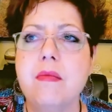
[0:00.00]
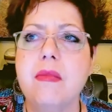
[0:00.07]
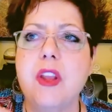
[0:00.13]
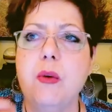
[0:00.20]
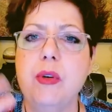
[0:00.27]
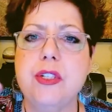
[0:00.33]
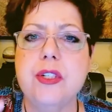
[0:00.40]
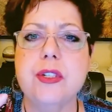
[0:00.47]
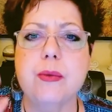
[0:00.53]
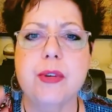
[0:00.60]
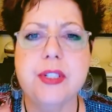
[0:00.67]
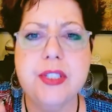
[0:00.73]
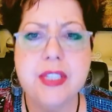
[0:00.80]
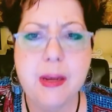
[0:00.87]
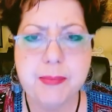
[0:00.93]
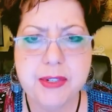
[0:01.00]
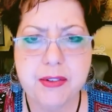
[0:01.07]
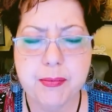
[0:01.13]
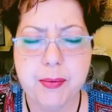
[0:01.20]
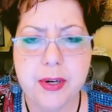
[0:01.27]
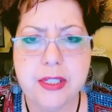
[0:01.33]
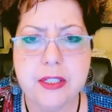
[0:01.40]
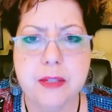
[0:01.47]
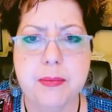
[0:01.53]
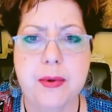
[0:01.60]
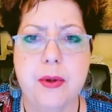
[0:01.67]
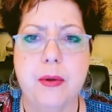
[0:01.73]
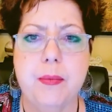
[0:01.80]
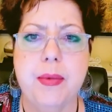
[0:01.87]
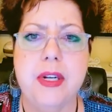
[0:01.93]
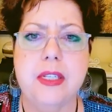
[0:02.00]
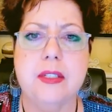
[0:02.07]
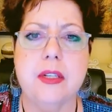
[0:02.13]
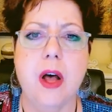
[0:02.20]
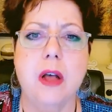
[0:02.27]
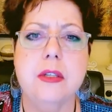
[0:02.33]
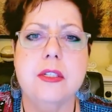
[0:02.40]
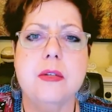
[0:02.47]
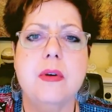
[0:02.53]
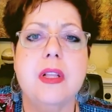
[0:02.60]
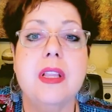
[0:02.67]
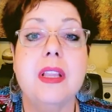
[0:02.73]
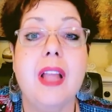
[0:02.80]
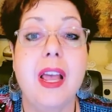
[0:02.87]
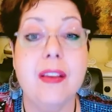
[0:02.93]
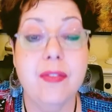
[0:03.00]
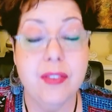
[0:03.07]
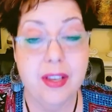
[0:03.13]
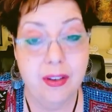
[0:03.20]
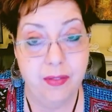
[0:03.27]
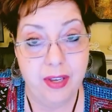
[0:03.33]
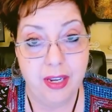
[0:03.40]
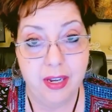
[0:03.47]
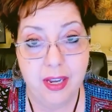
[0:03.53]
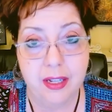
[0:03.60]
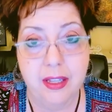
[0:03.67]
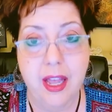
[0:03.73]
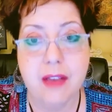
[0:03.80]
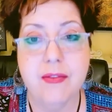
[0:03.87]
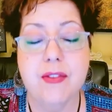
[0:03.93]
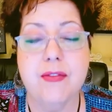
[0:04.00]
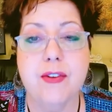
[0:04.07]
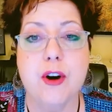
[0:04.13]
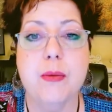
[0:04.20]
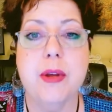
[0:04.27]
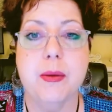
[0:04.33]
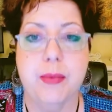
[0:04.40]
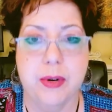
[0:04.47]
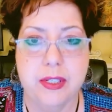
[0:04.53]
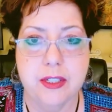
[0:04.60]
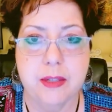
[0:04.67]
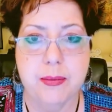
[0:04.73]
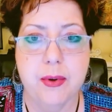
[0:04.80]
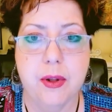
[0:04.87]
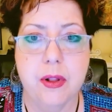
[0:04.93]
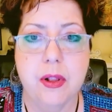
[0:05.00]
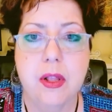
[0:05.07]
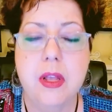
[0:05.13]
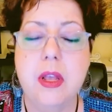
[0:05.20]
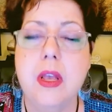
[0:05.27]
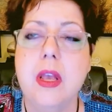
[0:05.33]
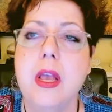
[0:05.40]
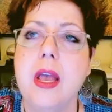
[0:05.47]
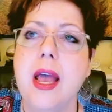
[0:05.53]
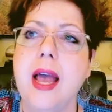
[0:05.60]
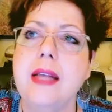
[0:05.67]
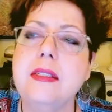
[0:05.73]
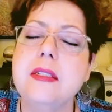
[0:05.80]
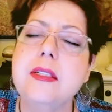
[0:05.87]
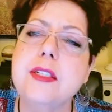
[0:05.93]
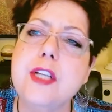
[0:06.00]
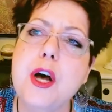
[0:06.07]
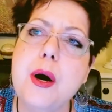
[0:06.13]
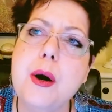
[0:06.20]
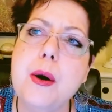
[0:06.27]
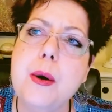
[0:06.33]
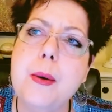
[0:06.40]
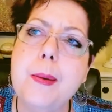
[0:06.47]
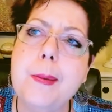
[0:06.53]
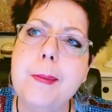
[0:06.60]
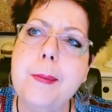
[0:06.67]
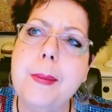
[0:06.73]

which is a receptive principle, but it's also a life-giving and life-affirming principle. And so